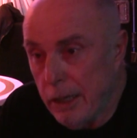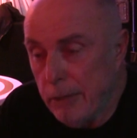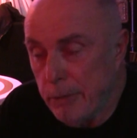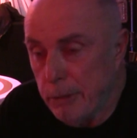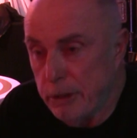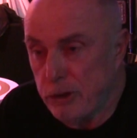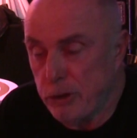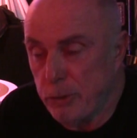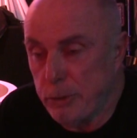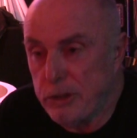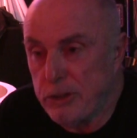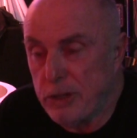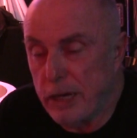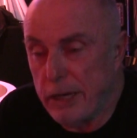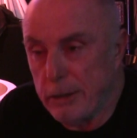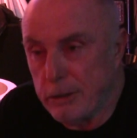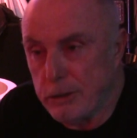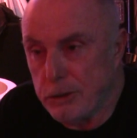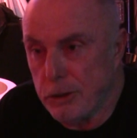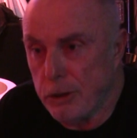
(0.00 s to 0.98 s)
but should we
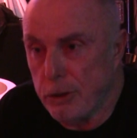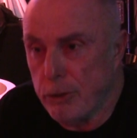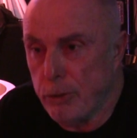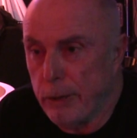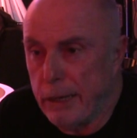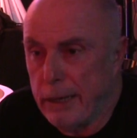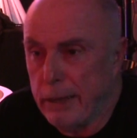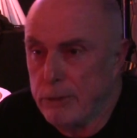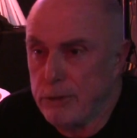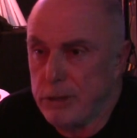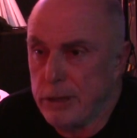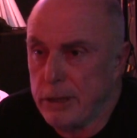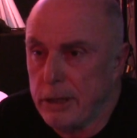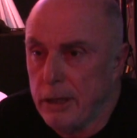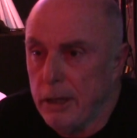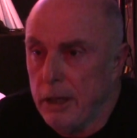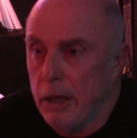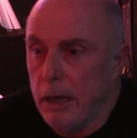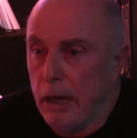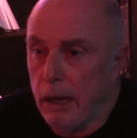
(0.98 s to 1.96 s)
say that Circle Housing
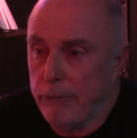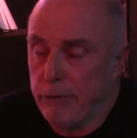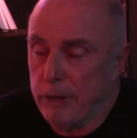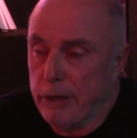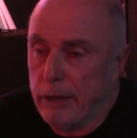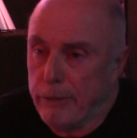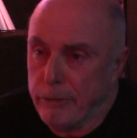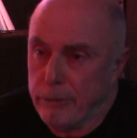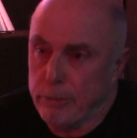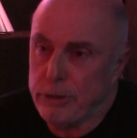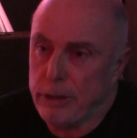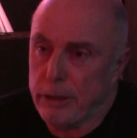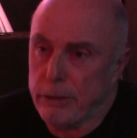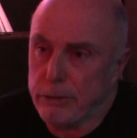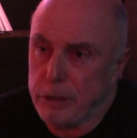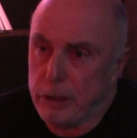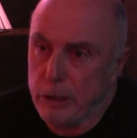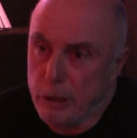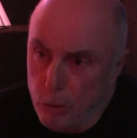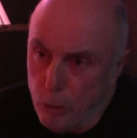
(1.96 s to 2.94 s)
haven't covered
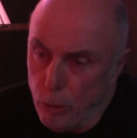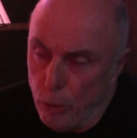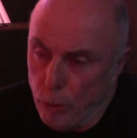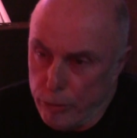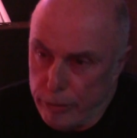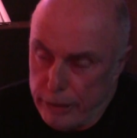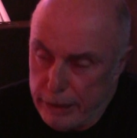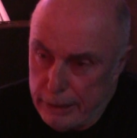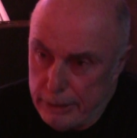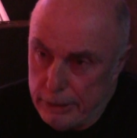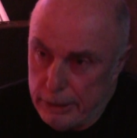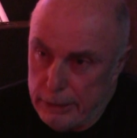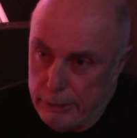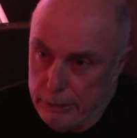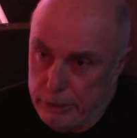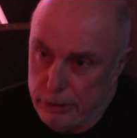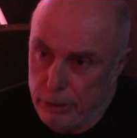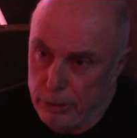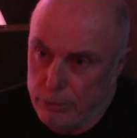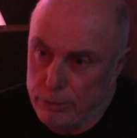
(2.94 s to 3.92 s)
themselves in glory
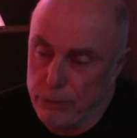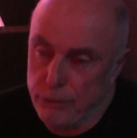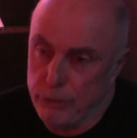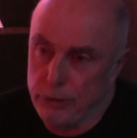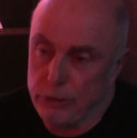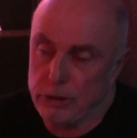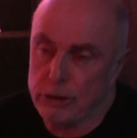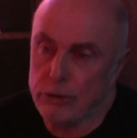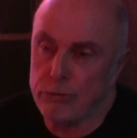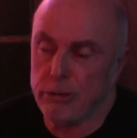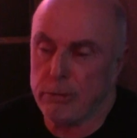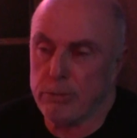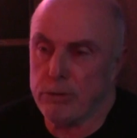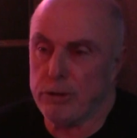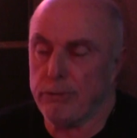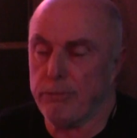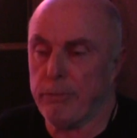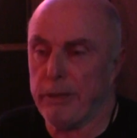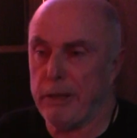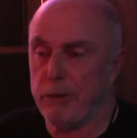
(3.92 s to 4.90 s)
in terms of the
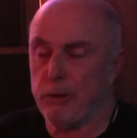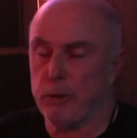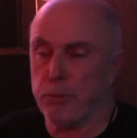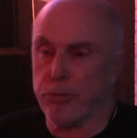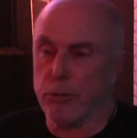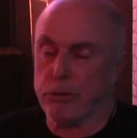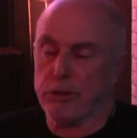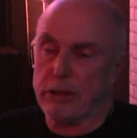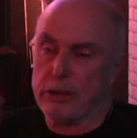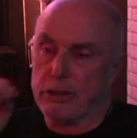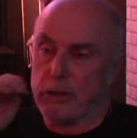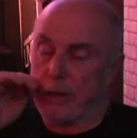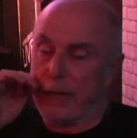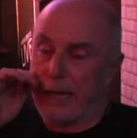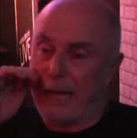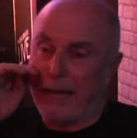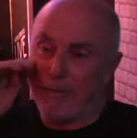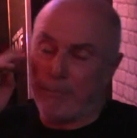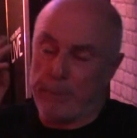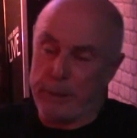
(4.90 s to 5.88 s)
description of many of the projects that
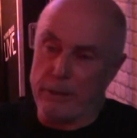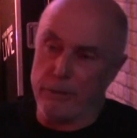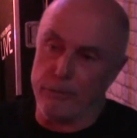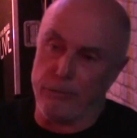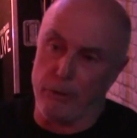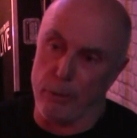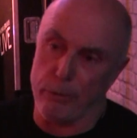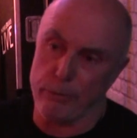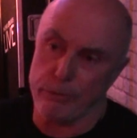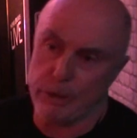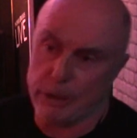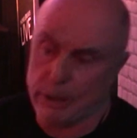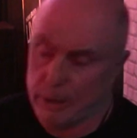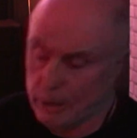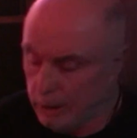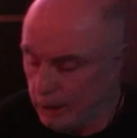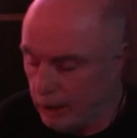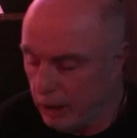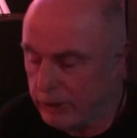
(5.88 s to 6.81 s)
they have been involved in,